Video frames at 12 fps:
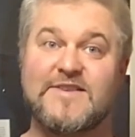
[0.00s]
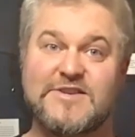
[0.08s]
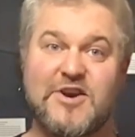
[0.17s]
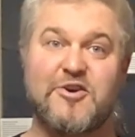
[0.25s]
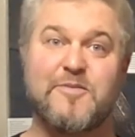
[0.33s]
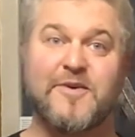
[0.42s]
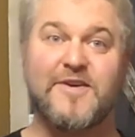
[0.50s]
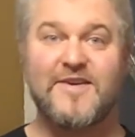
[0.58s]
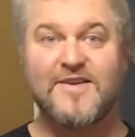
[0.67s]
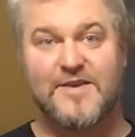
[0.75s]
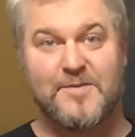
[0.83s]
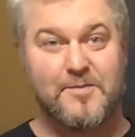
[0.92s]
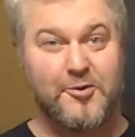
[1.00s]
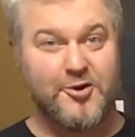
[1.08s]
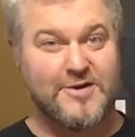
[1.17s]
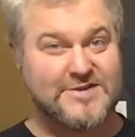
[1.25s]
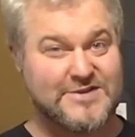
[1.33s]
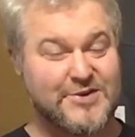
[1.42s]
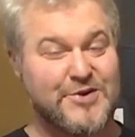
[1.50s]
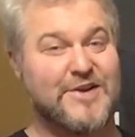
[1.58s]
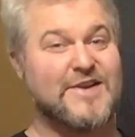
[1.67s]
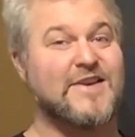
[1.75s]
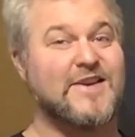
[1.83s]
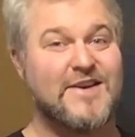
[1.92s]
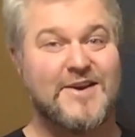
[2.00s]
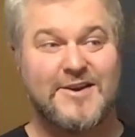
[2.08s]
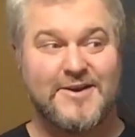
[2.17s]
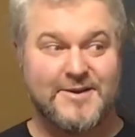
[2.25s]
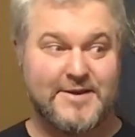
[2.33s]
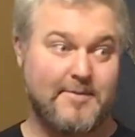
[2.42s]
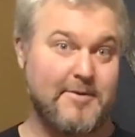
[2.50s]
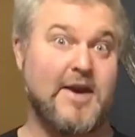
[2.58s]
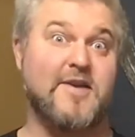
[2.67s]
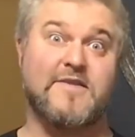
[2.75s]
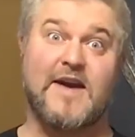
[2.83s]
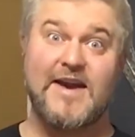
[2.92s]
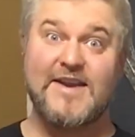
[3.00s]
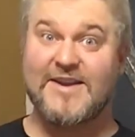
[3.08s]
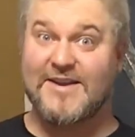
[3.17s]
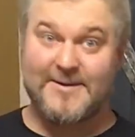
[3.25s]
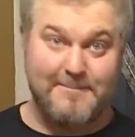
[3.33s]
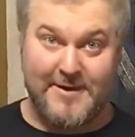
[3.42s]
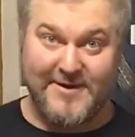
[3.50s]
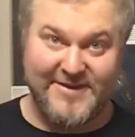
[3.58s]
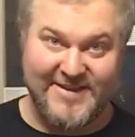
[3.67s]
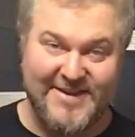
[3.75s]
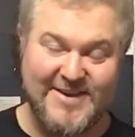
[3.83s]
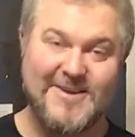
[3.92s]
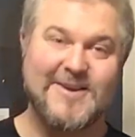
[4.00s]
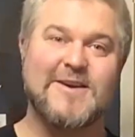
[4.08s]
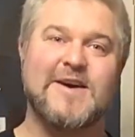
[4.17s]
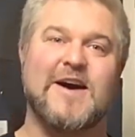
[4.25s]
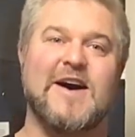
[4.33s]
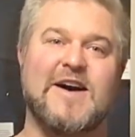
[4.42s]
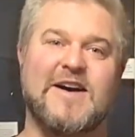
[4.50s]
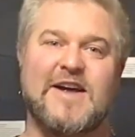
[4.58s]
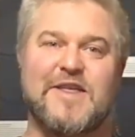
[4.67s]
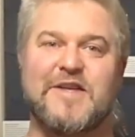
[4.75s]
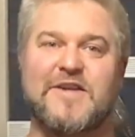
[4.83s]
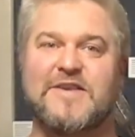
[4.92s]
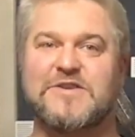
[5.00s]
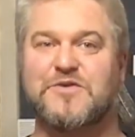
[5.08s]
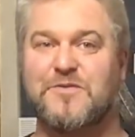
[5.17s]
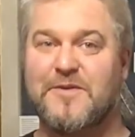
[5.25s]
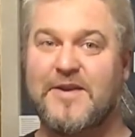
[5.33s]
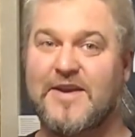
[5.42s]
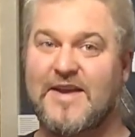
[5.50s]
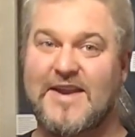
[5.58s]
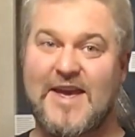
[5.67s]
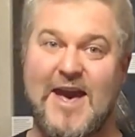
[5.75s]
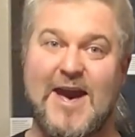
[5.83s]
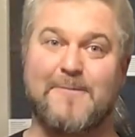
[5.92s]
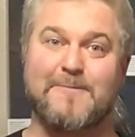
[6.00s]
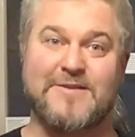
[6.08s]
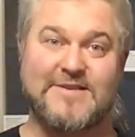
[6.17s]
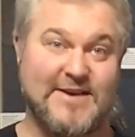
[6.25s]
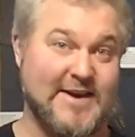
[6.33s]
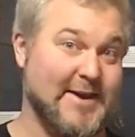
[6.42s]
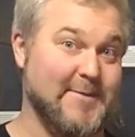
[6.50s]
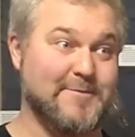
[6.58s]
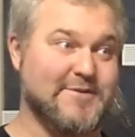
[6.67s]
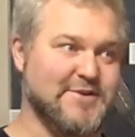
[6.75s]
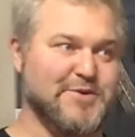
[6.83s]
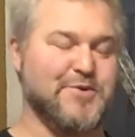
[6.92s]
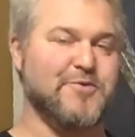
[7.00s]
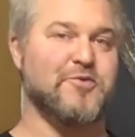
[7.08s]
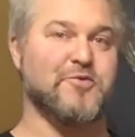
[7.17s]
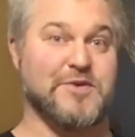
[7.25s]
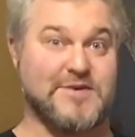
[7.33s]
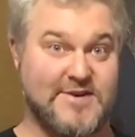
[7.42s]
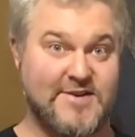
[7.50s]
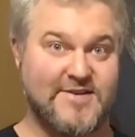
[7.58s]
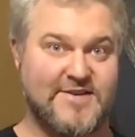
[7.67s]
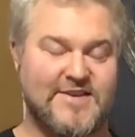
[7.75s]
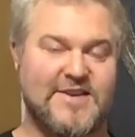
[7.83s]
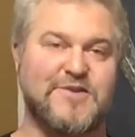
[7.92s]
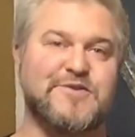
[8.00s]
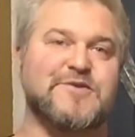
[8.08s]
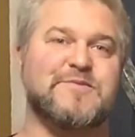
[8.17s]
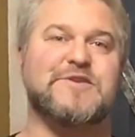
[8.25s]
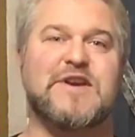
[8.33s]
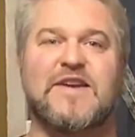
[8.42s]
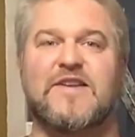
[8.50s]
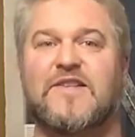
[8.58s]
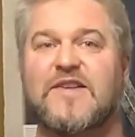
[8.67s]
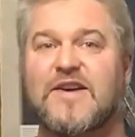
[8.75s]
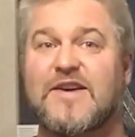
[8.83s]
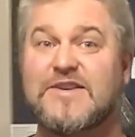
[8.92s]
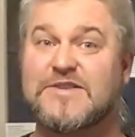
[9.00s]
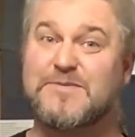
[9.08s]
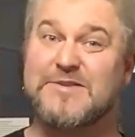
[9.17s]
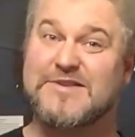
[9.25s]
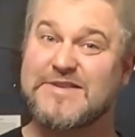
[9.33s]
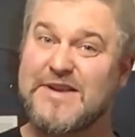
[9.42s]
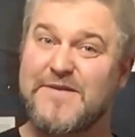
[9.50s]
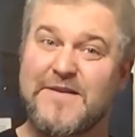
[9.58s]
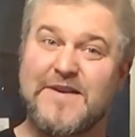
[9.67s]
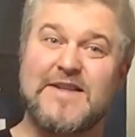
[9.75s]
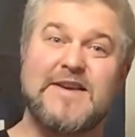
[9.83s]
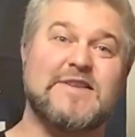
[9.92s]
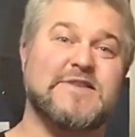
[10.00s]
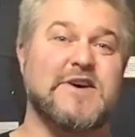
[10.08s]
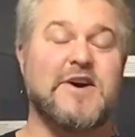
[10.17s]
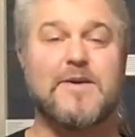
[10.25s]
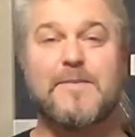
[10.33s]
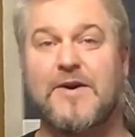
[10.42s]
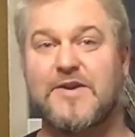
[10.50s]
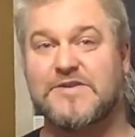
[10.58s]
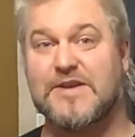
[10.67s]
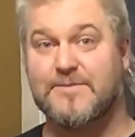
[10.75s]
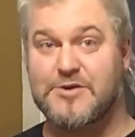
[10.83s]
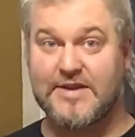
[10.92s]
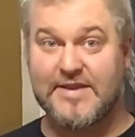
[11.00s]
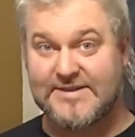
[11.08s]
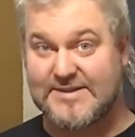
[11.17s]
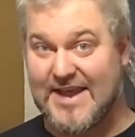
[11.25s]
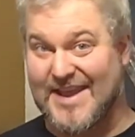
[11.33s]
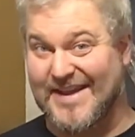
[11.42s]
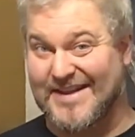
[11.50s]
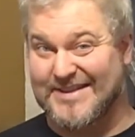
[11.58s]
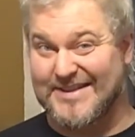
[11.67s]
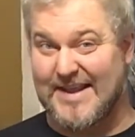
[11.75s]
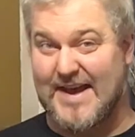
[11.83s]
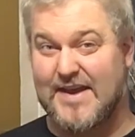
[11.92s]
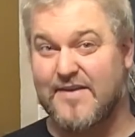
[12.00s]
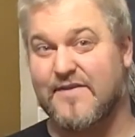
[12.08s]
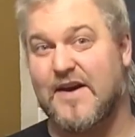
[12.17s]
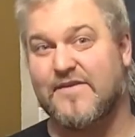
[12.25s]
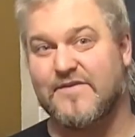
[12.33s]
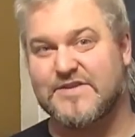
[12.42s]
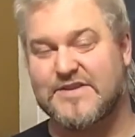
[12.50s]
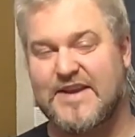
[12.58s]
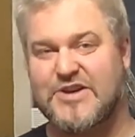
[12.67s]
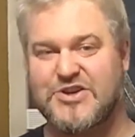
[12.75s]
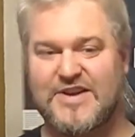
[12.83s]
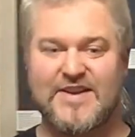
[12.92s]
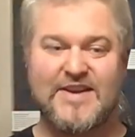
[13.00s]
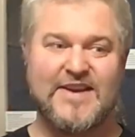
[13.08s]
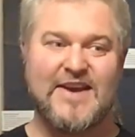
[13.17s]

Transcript: Jerry Berg, the poor historian, coming out of hiding apparently. I thought this would be an apt time to return to the YouTube channel, specifically to talk about a subject that's getting a lot of conversation